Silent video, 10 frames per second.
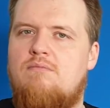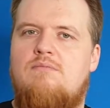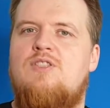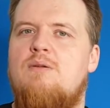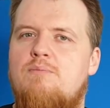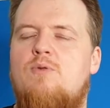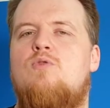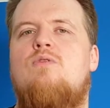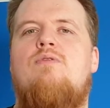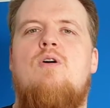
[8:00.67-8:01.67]
simple
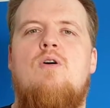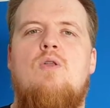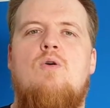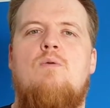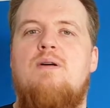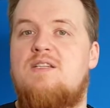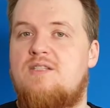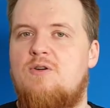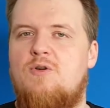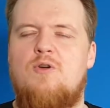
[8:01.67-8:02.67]
to follow, but
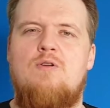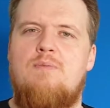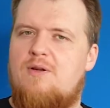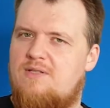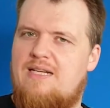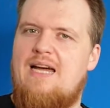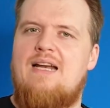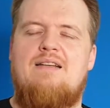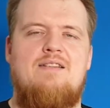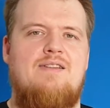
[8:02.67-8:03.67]
still good because the
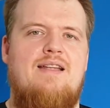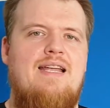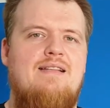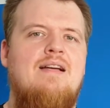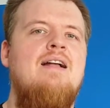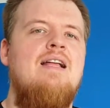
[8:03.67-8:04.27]
characters are great.